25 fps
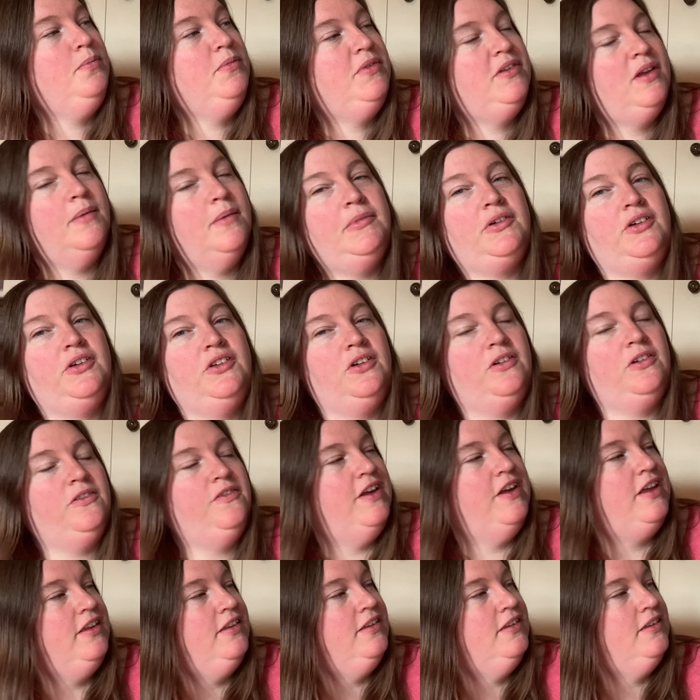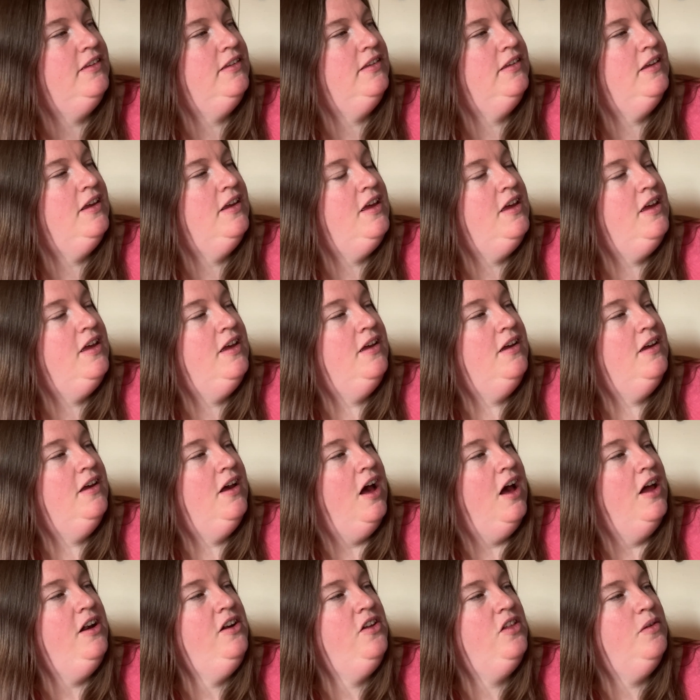summer surface.
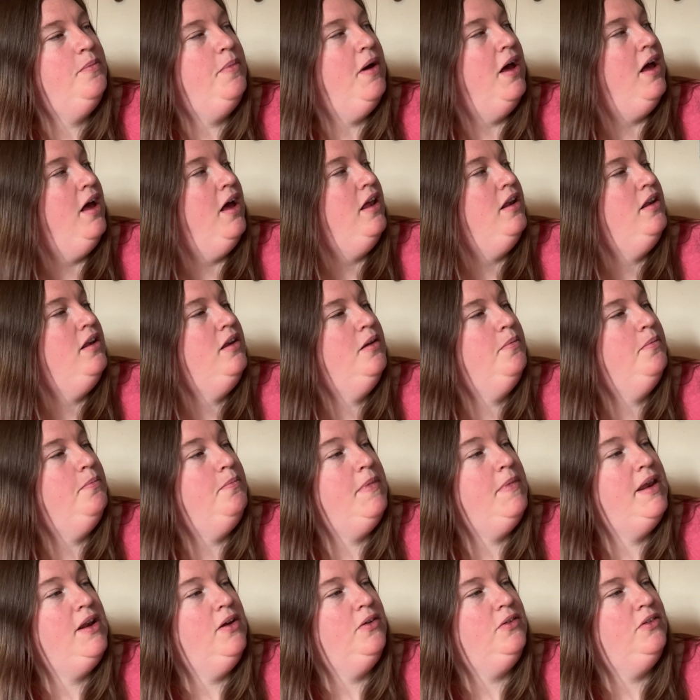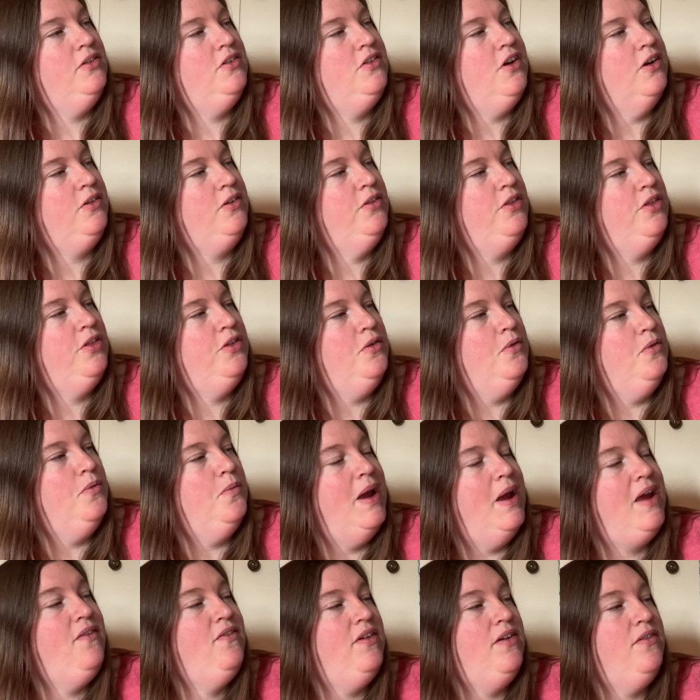Under the pond, minnows dart through
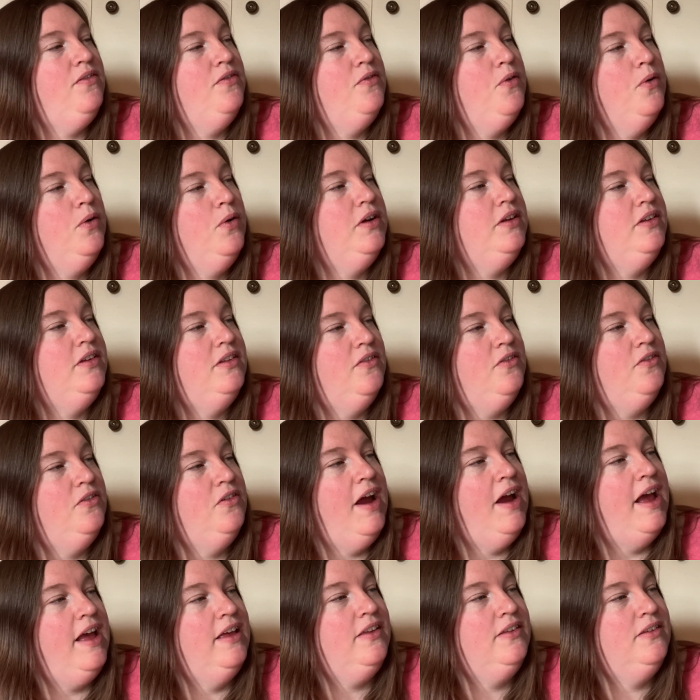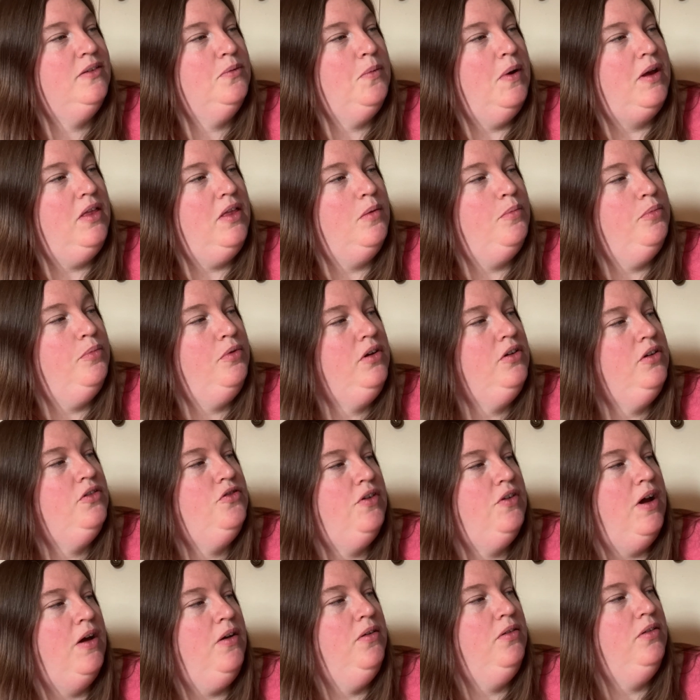waving forests of grass while a brook
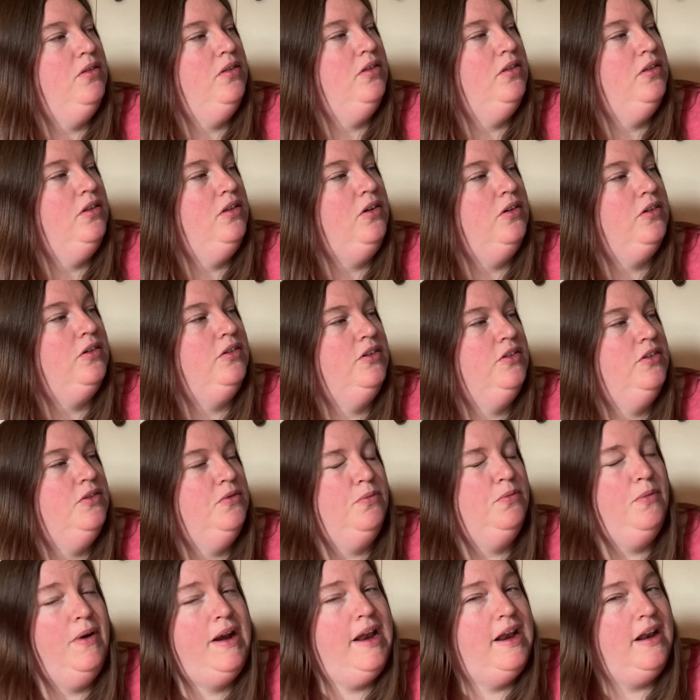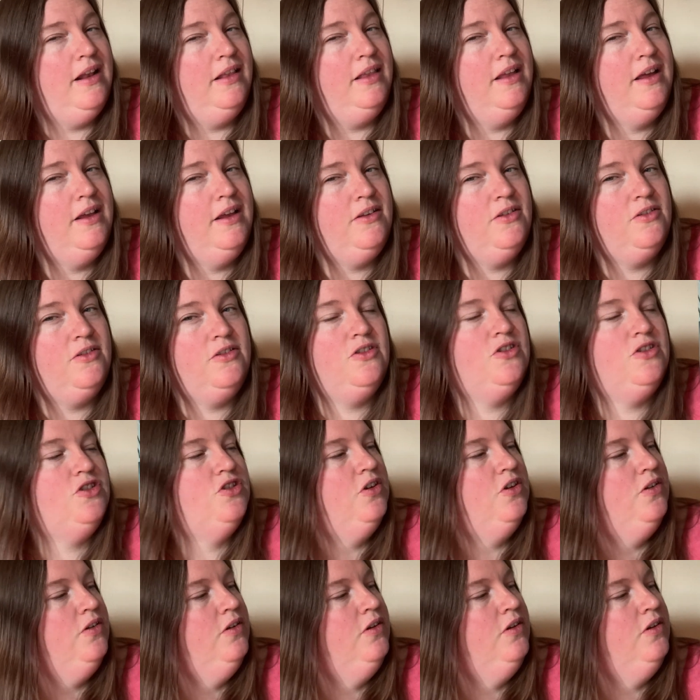trout lurks ready to lunge.